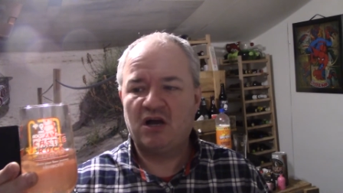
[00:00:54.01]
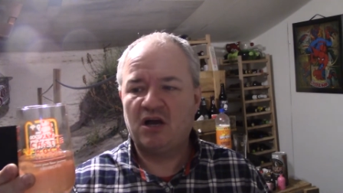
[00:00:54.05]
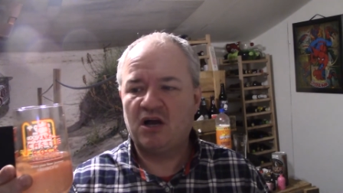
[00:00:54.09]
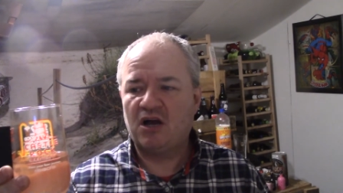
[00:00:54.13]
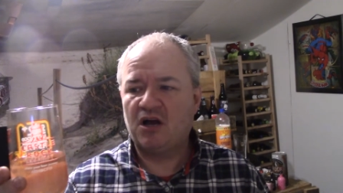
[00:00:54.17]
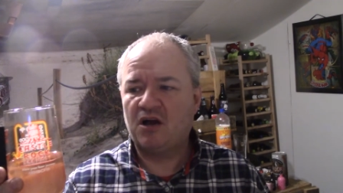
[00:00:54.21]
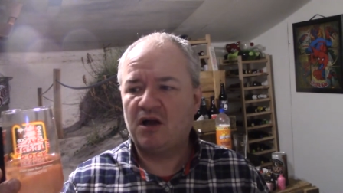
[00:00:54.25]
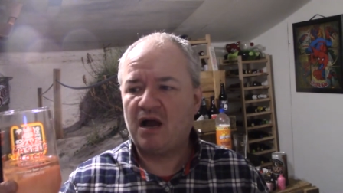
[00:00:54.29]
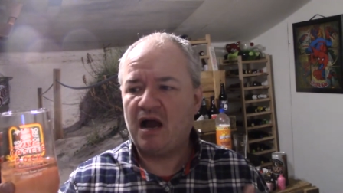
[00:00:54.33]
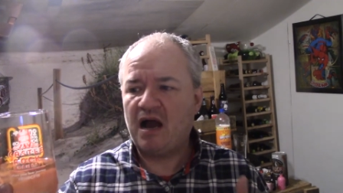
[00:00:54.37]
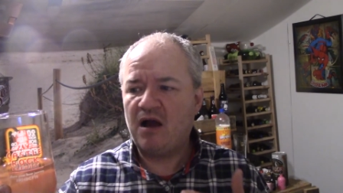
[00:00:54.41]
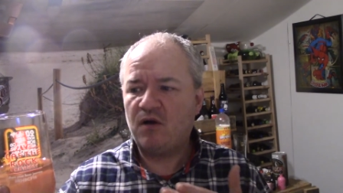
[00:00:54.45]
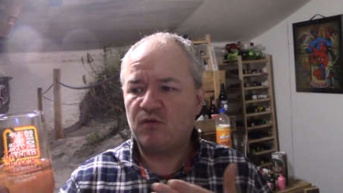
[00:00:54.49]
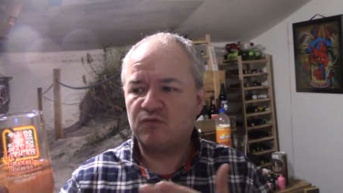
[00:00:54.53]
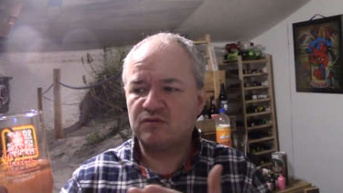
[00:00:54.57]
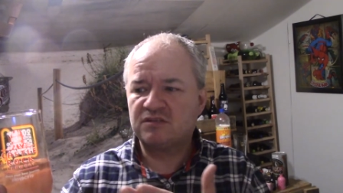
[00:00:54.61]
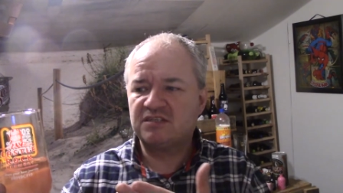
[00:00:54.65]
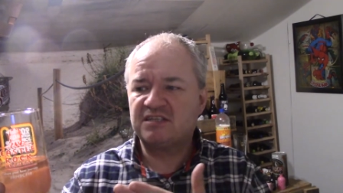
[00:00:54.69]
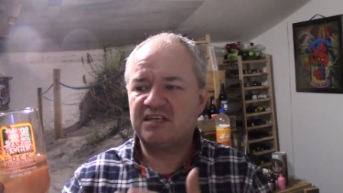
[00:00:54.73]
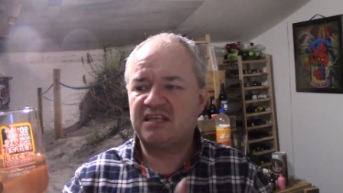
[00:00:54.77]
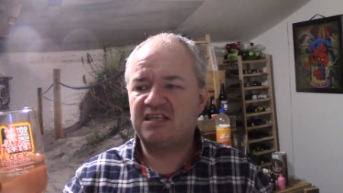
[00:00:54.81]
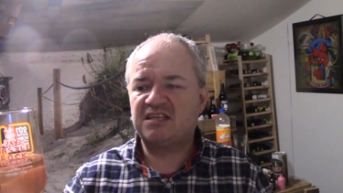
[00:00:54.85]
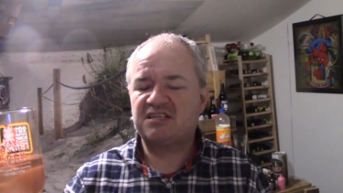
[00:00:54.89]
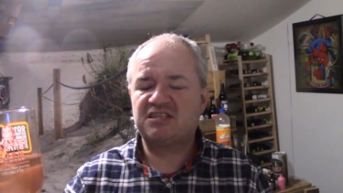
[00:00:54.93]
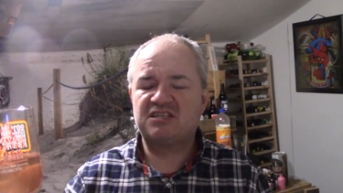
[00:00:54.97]
Uh, I would
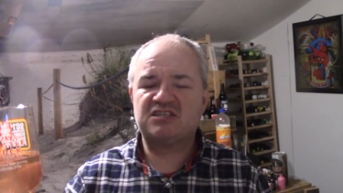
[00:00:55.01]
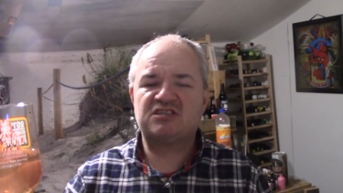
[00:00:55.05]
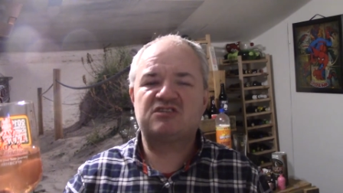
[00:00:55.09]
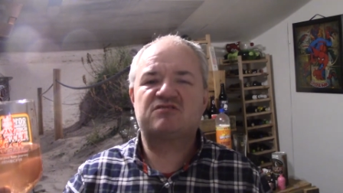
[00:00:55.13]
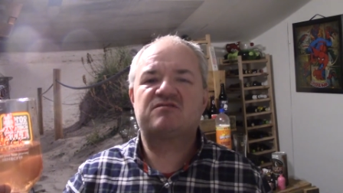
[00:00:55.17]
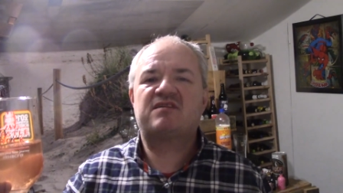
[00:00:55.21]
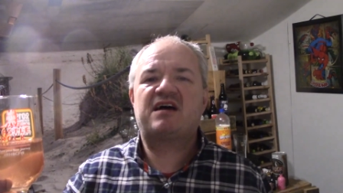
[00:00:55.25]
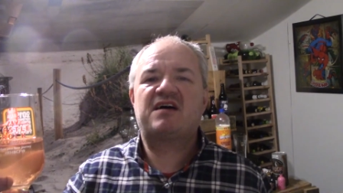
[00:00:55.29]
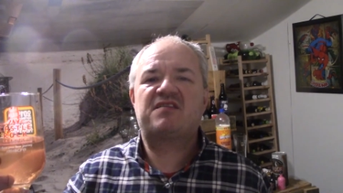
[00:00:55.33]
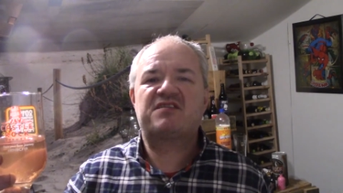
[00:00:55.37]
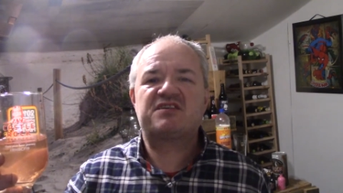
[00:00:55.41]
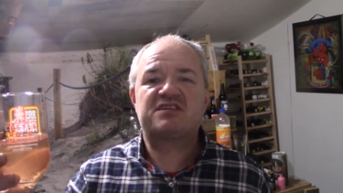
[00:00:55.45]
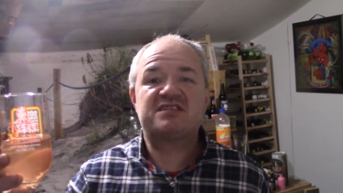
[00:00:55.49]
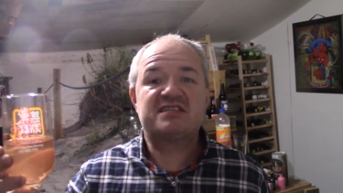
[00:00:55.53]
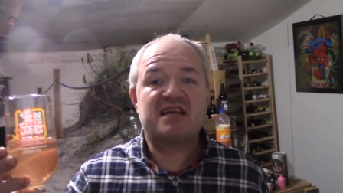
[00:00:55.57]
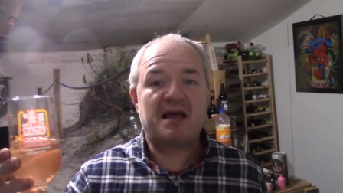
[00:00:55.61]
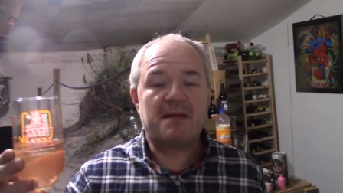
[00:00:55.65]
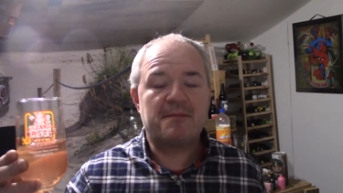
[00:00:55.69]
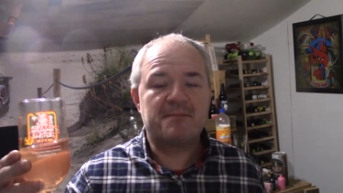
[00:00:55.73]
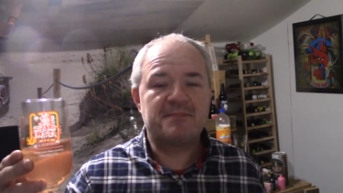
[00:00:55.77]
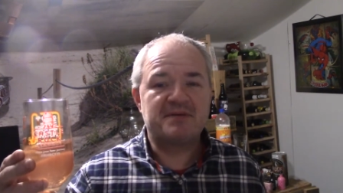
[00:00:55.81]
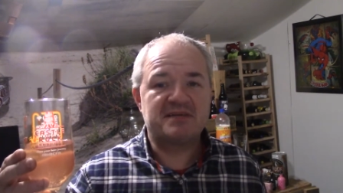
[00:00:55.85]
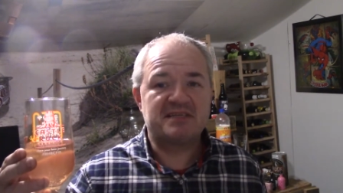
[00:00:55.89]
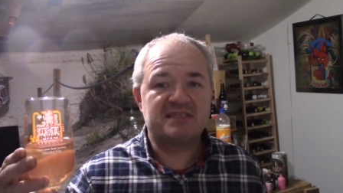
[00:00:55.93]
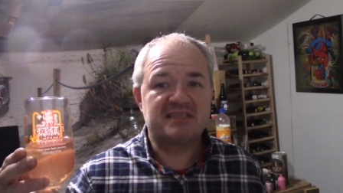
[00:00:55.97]
say this is around the
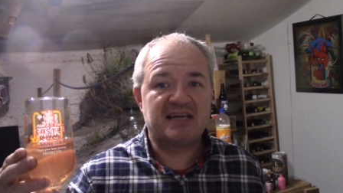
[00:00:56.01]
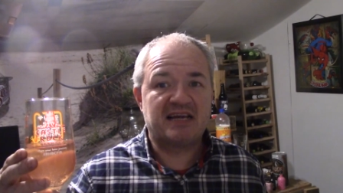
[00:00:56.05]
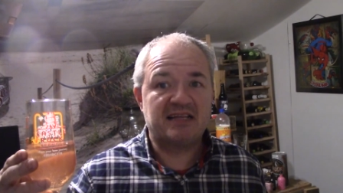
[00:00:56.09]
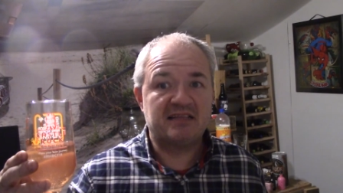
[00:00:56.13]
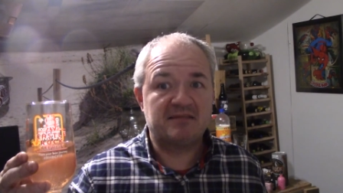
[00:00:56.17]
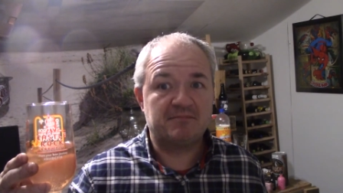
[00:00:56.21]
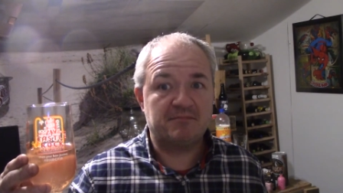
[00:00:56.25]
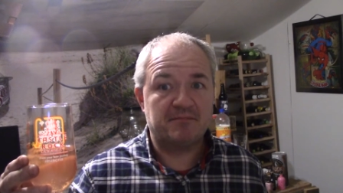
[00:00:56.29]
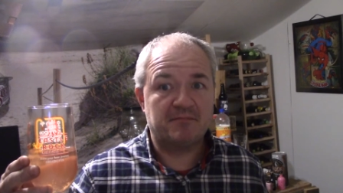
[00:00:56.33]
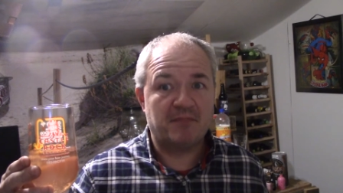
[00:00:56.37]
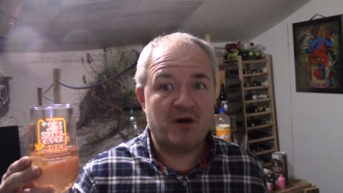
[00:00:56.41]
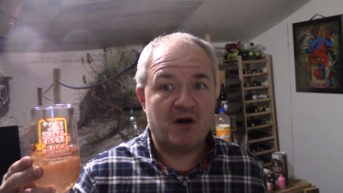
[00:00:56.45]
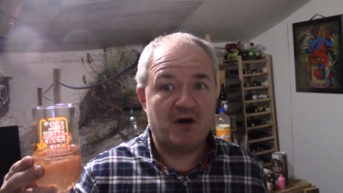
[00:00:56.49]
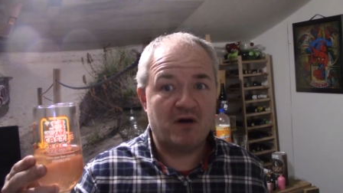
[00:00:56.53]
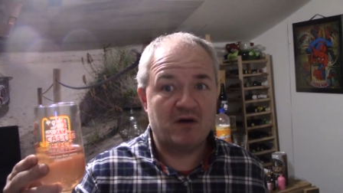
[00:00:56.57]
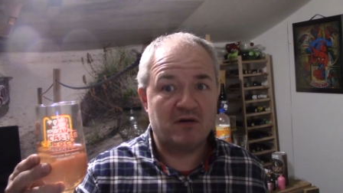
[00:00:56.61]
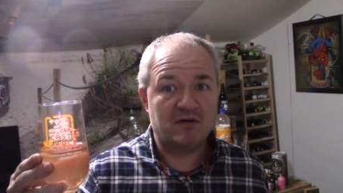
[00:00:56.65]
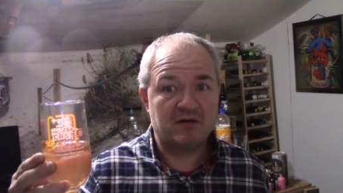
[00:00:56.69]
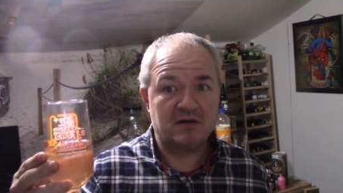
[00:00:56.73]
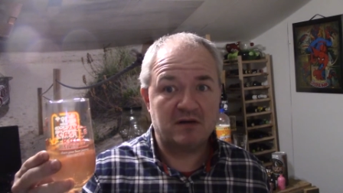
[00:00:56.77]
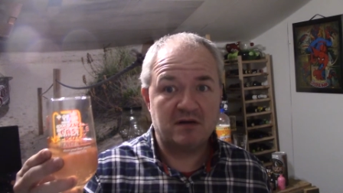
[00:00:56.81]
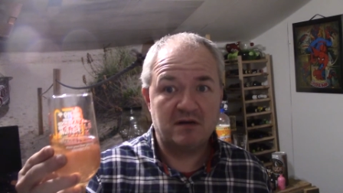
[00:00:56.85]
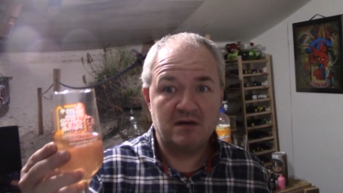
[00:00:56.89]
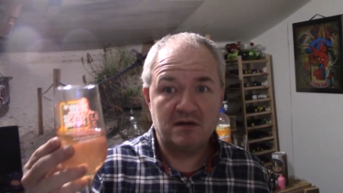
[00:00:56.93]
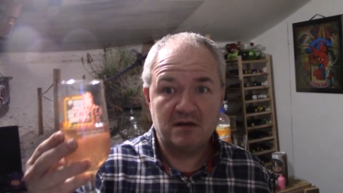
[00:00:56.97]
10%
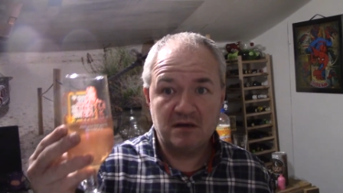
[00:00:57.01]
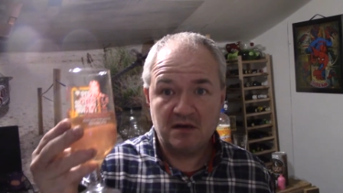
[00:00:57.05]
mark.